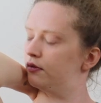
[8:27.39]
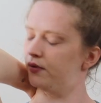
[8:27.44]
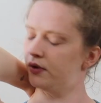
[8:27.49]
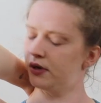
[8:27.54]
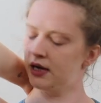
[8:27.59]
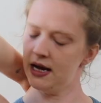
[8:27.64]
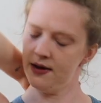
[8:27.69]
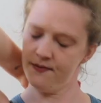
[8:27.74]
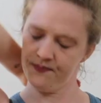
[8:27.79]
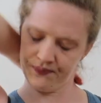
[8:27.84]

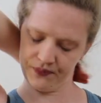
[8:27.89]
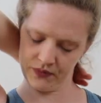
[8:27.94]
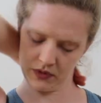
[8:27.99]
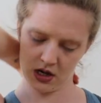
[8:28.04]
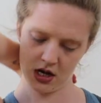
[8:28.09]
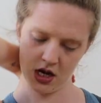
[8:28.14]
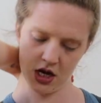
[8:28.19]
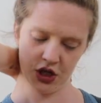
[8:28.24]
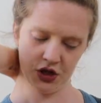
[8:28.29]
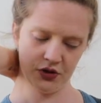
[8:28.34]
Okay?
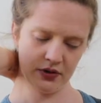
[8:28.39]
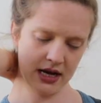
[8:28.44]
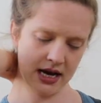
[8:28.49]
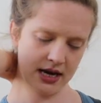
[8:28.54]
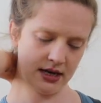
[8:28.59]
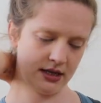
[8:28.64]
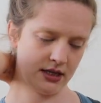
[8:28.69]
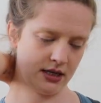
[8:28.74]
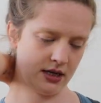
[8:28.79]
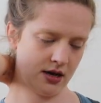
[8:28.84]
So
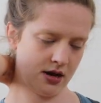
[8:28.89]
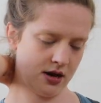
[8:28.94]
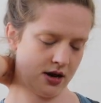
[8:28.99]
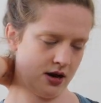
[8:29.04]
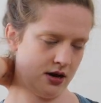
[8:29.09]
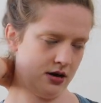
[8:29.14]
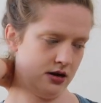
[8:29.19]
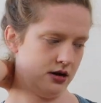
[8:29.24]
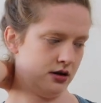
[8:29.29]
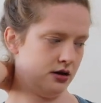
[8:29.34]
again,
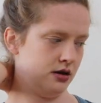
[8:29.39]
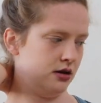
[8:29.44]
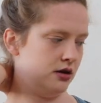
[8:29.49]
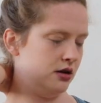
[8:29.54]
turn,